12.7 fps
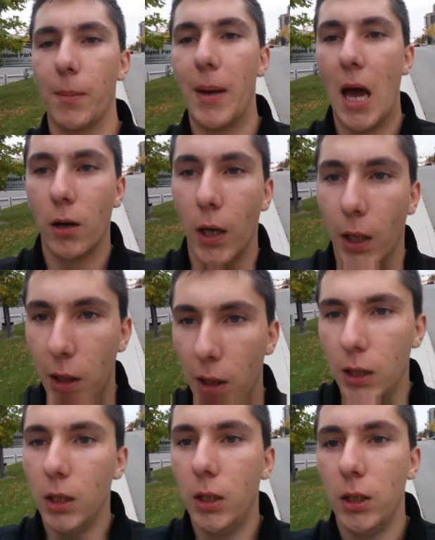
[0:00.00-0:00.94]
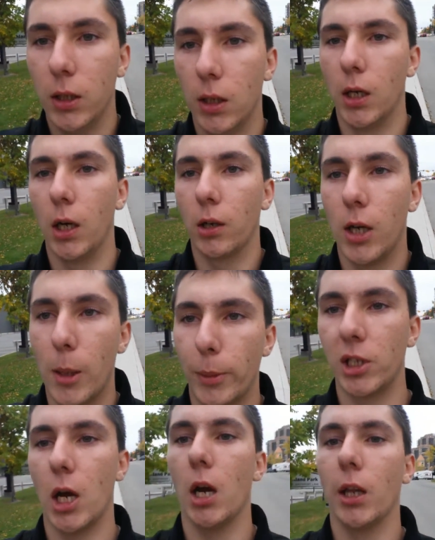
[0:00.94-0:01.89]
up the battery at the uh,
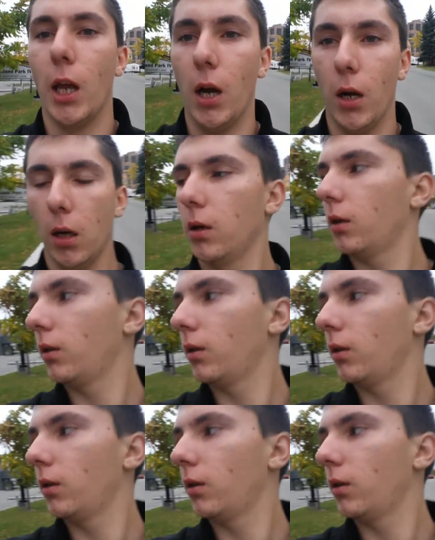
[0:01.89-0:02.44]
crappy tire there.